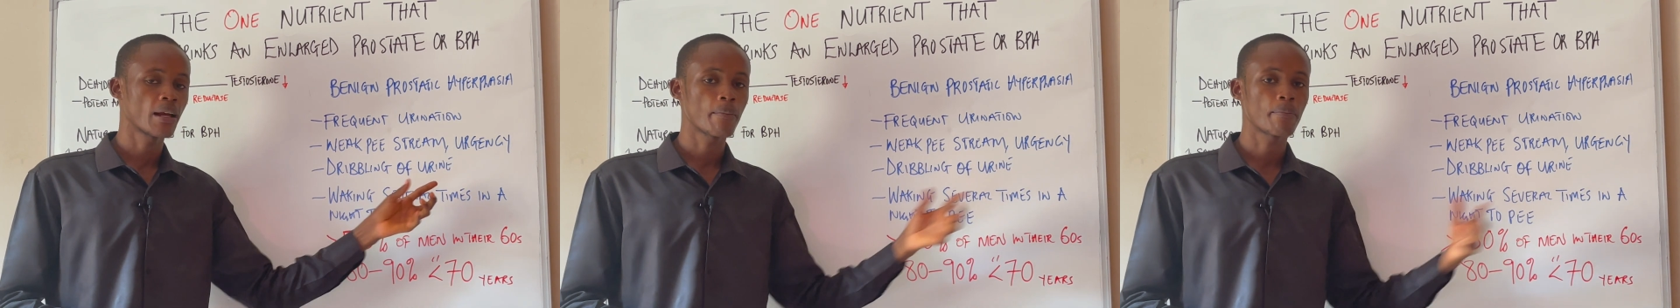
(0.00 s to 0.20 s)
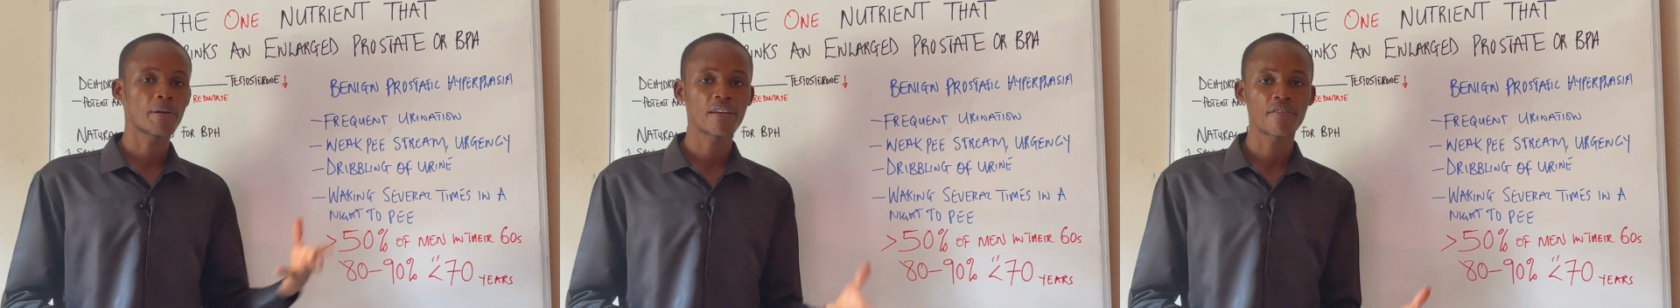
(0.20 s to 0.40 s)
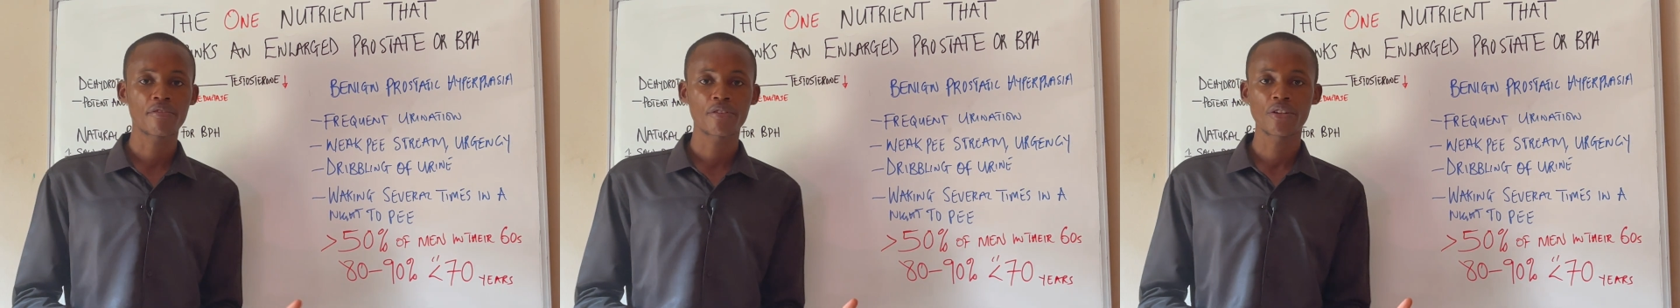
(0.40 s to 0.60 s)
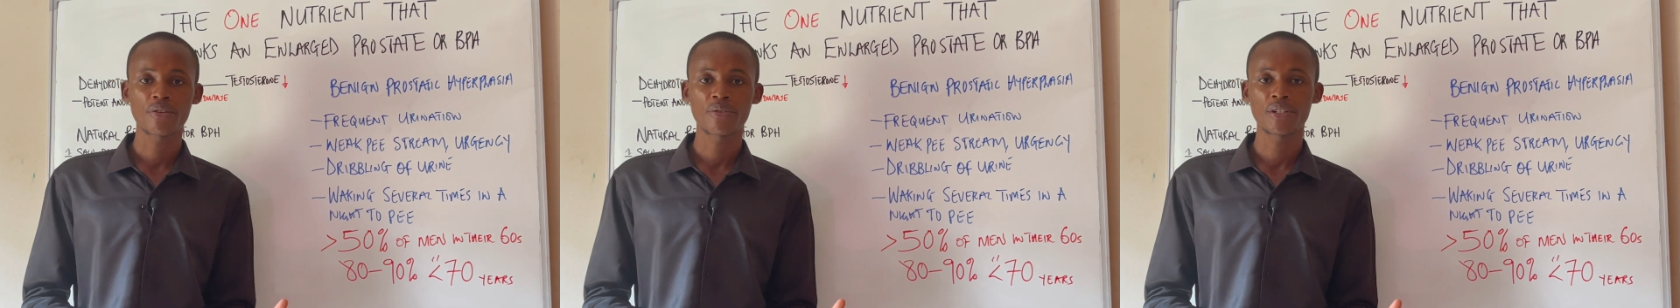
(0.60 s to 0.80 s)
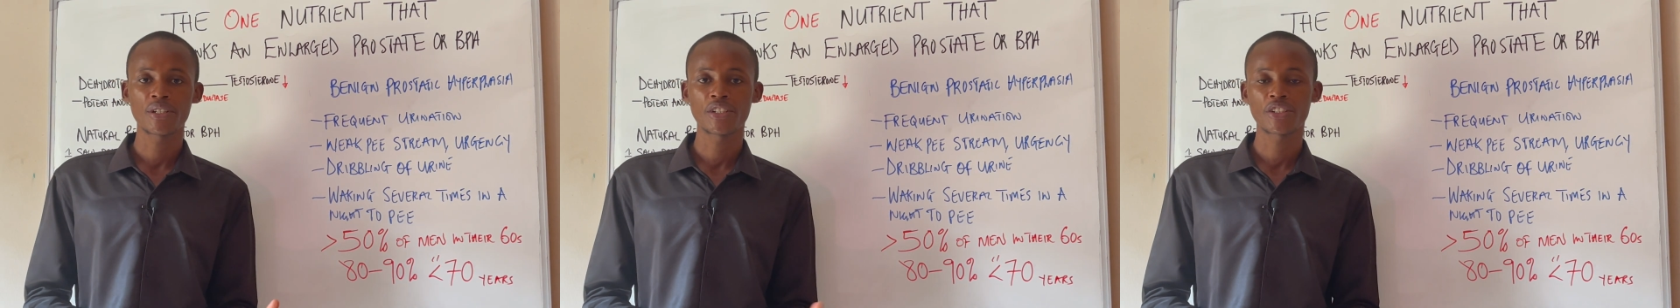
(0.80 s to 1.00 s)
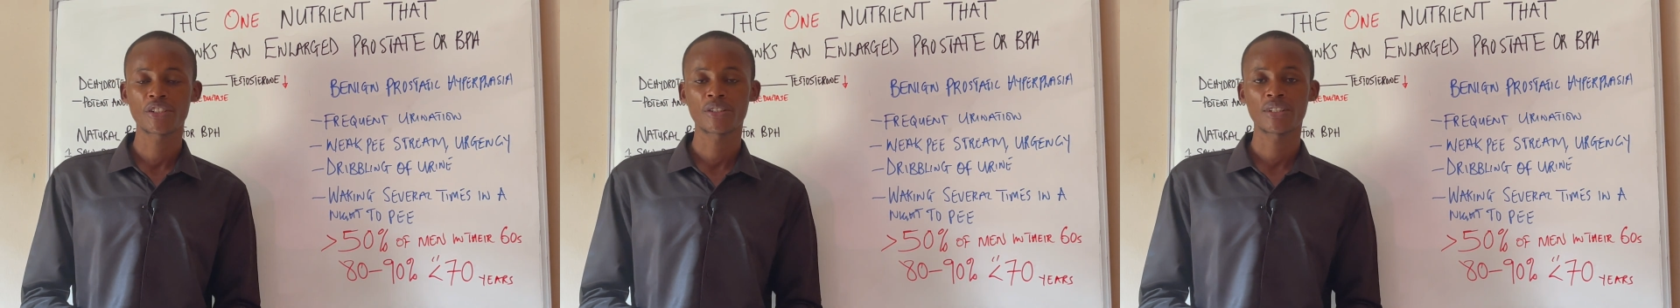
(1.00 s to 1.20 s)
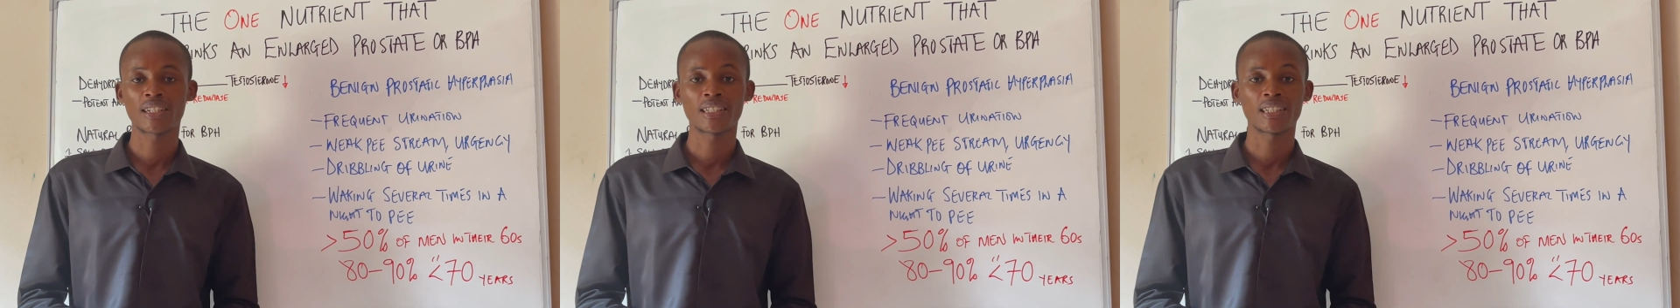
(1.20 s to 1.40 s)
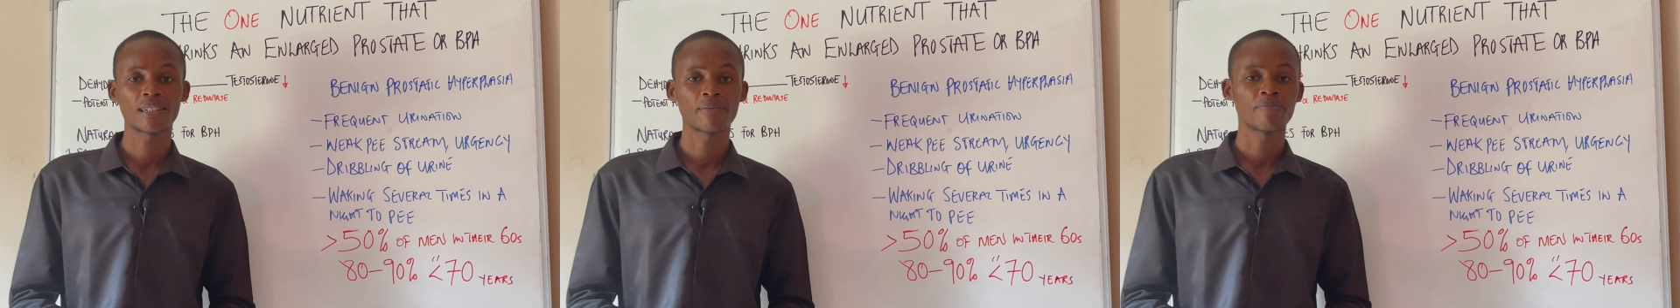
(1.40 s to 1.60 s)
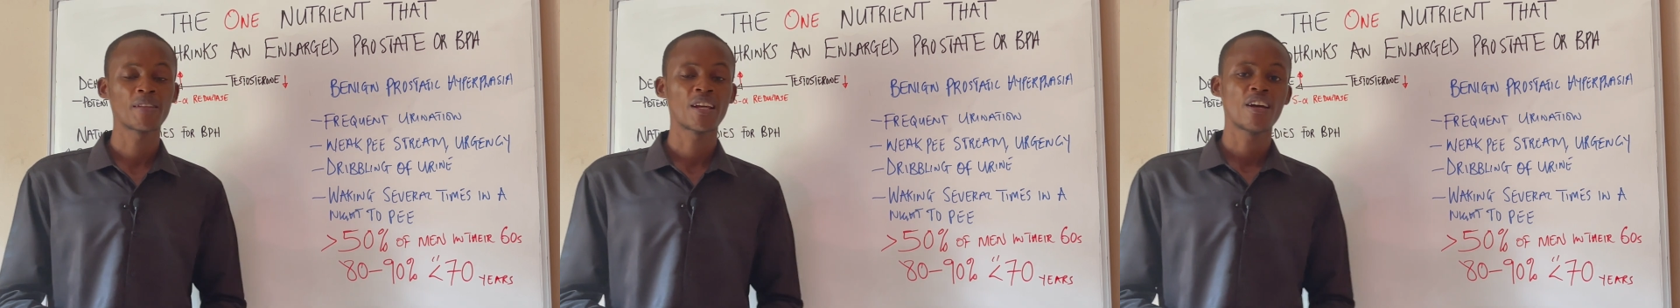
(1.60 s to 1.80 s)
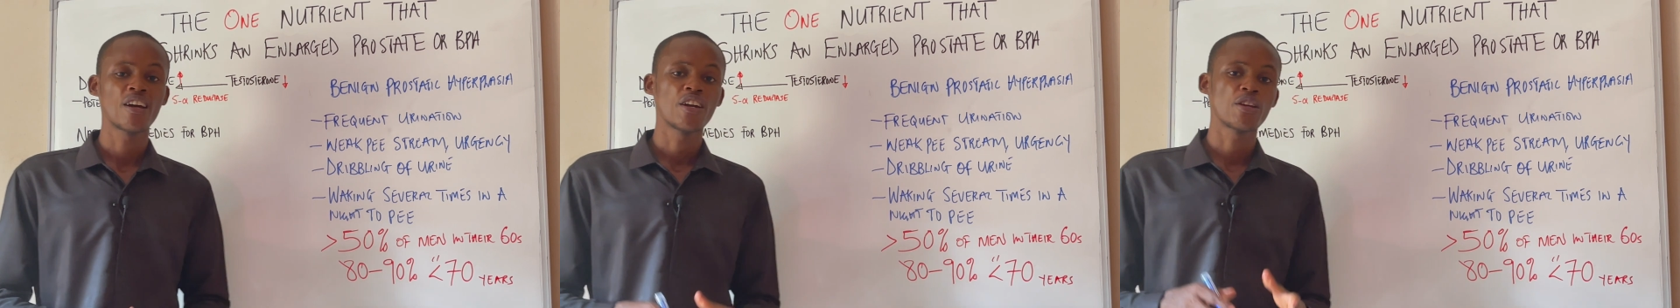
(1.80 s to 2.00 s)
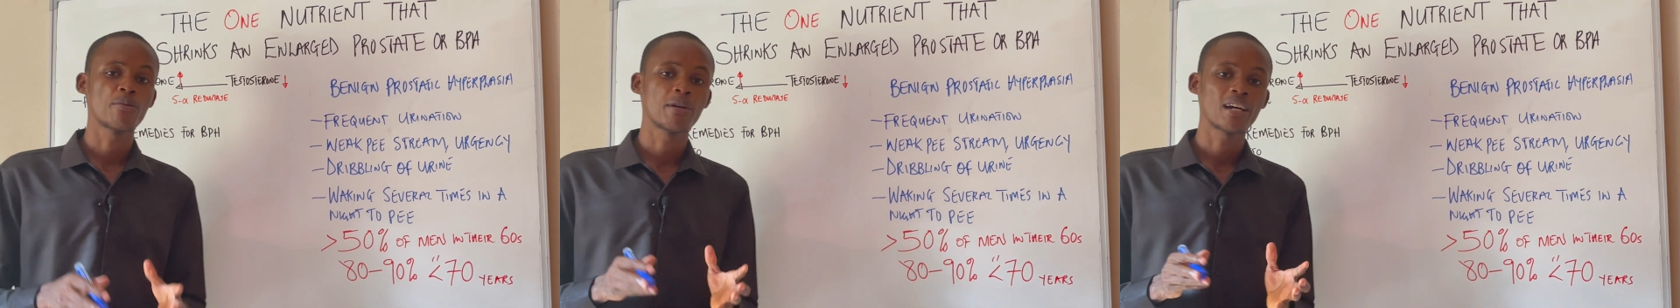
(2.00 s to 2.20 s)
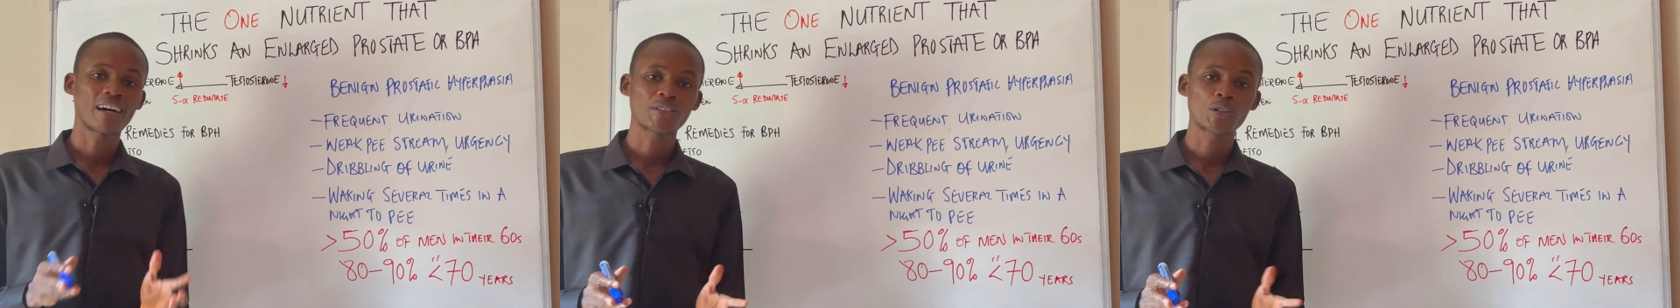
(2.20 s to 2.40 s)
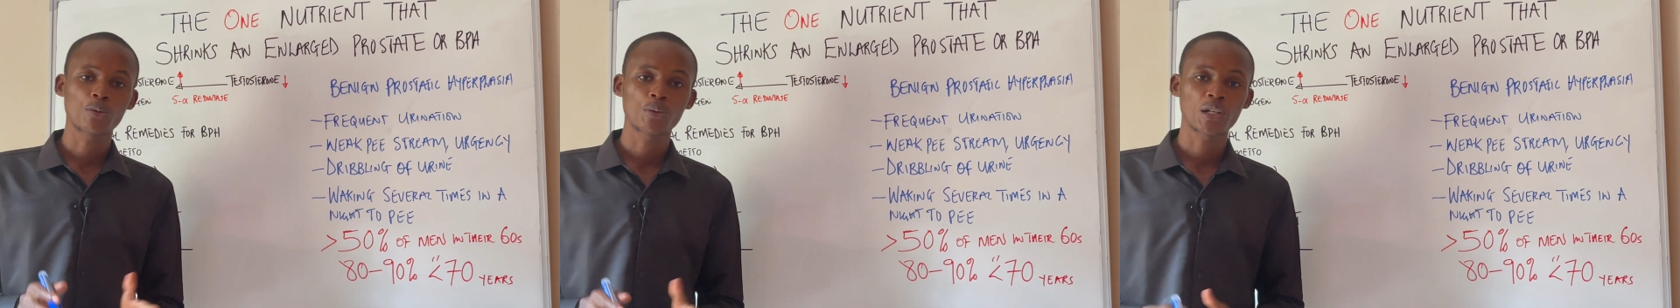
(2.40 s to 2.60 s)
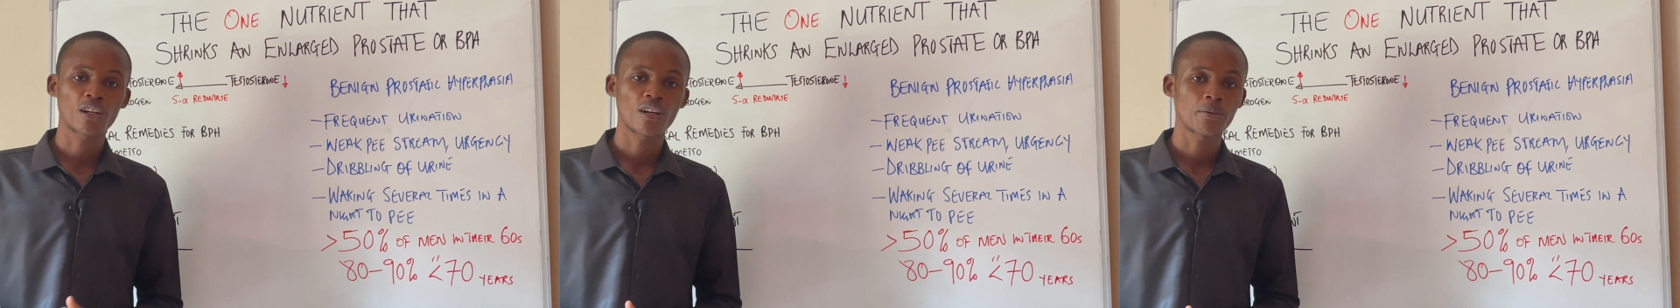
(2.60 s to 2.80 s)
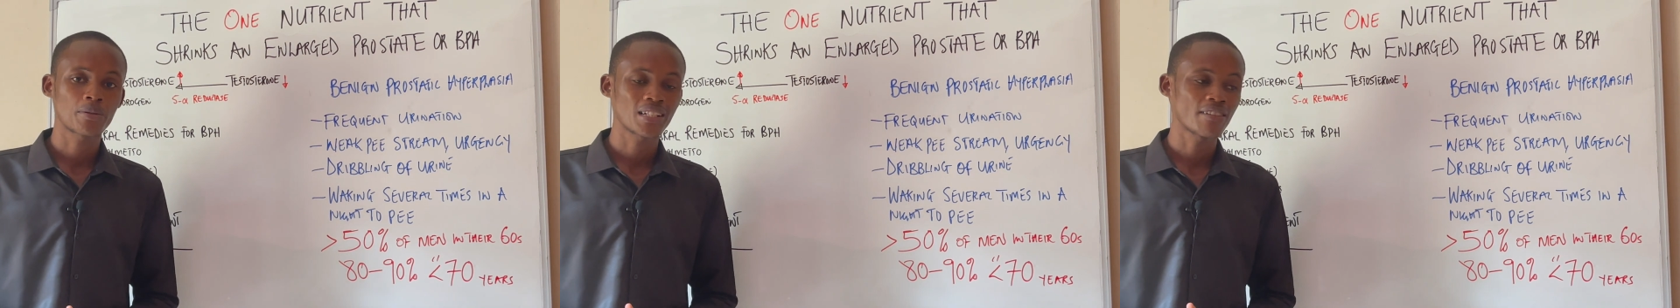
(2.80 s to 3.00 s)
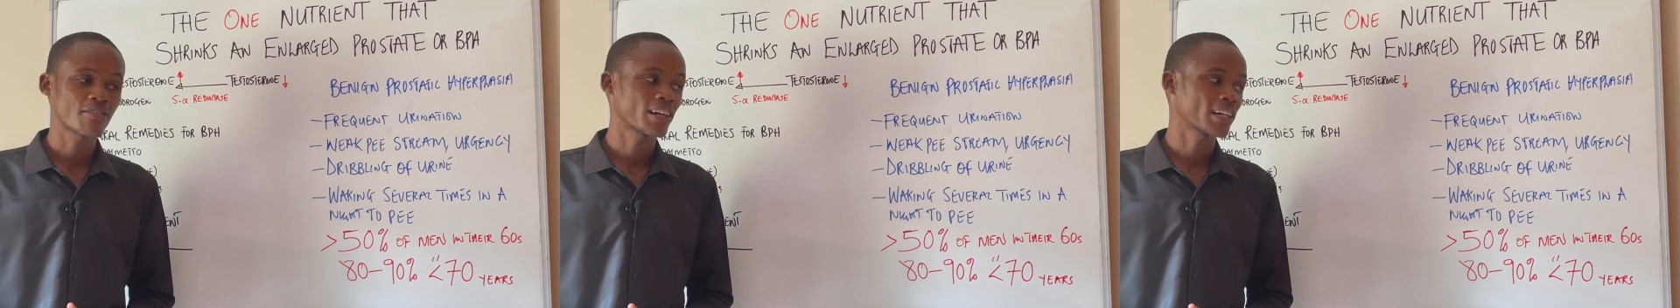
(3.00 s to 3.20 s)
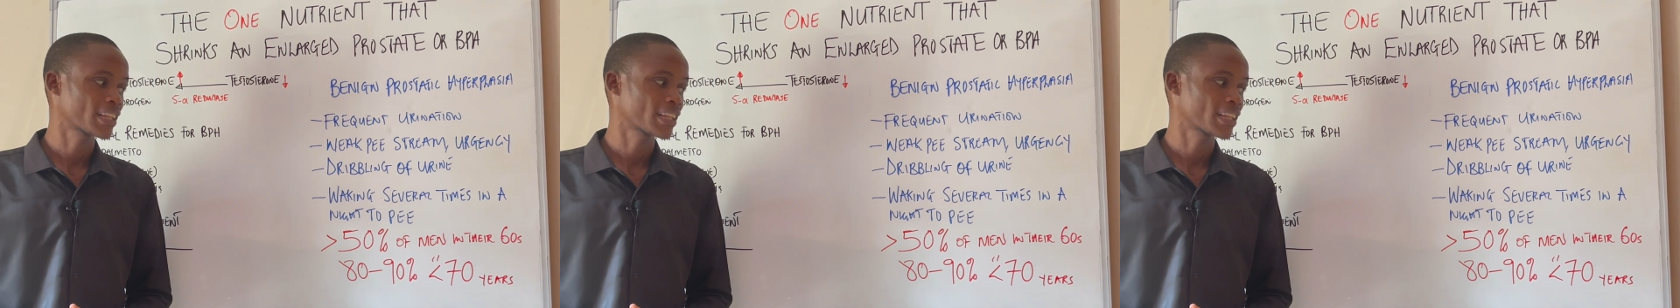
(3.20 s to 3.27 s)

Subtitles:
painful urination, and then you may have to wake up several